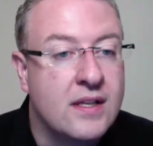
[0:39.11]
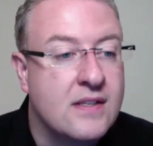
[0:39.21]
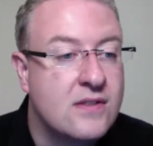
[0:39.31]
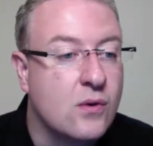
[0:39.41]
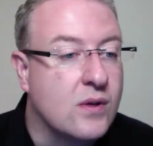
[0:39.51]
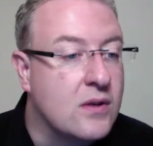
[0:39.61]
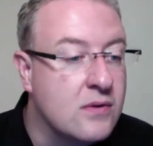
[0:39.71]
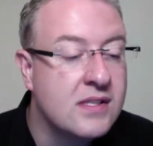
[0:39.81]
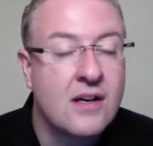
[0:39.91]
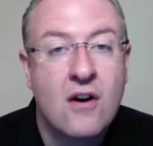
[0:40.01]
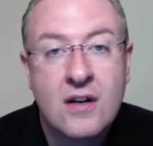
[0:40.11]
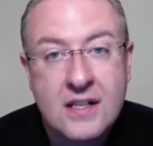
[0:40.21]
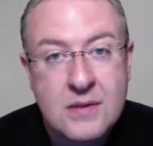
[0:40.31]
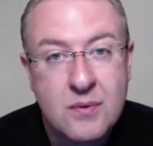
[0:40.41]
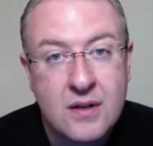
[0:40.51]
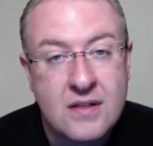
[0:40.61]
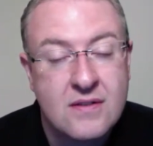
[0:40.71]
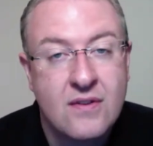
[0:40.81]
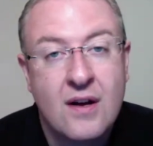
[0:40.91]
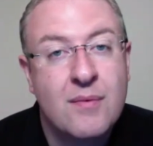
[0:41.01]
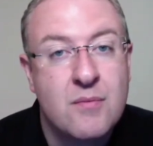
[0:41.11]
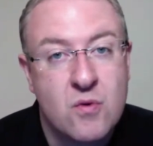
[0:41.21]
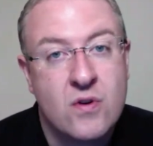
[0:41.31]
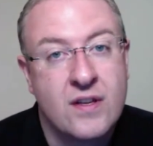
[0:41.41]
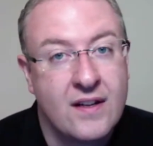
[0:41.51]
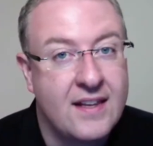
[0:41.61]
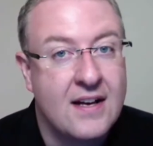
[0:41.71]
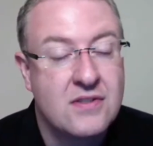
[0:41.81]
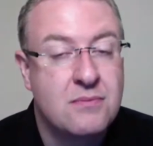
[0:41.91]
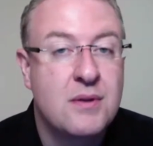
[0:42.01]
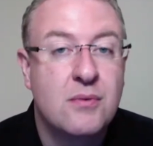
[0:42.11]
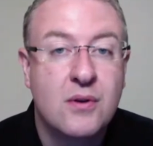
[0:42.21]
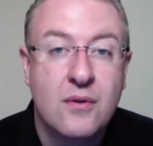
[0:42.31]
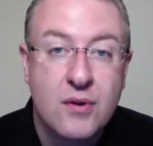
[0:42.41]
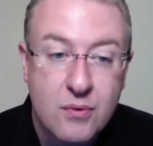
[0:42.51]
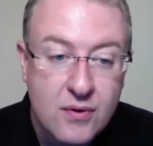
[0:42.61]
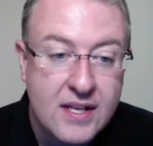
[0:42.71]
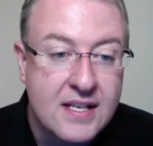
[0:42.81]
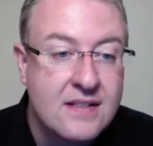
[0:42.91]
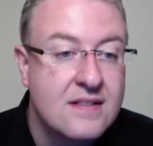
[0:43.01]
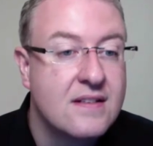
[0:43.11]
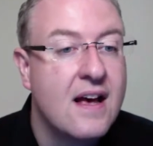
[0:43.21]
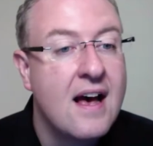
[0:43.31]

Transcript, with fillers: And so, using our experience of helping more than a thousand people go through this,